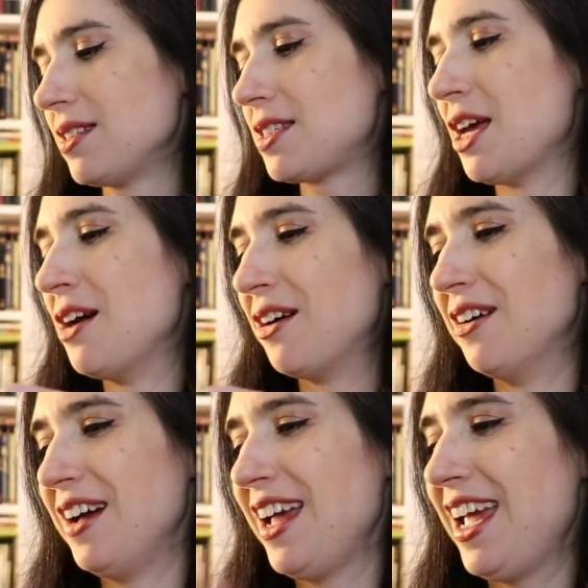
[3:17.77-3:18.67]

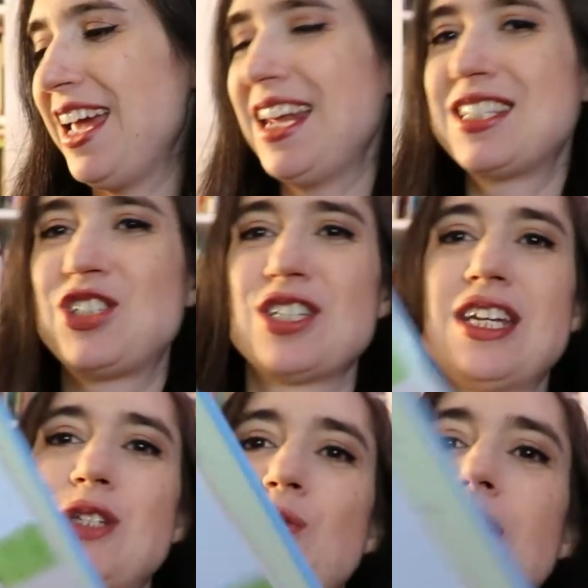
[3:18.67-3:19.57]
So, and it's
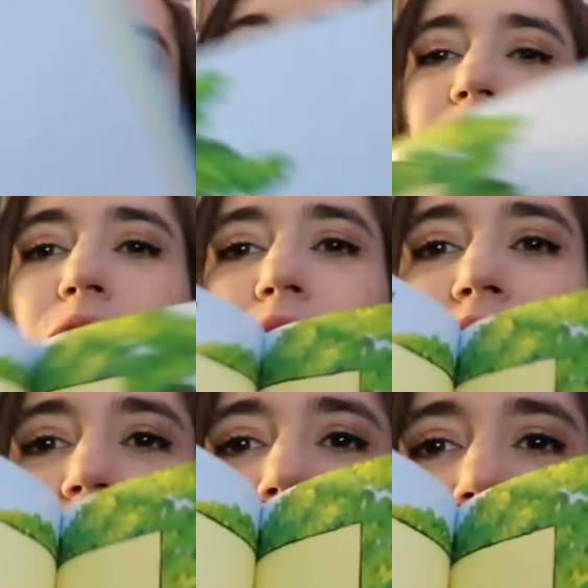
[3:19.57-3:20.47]
just, it's really cute,
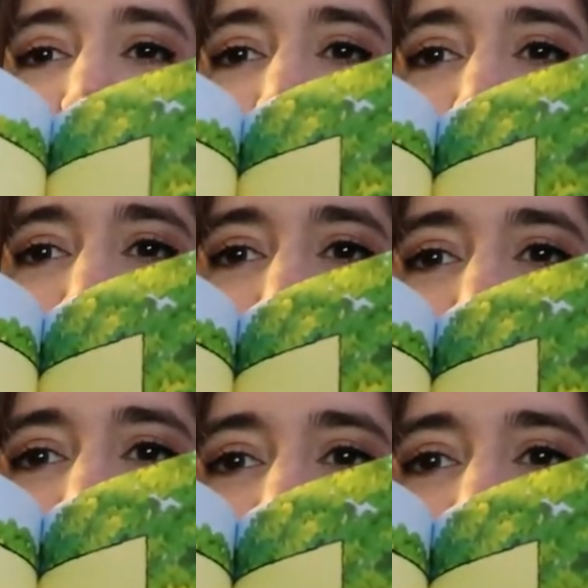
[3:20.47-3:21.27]
really cute cartoony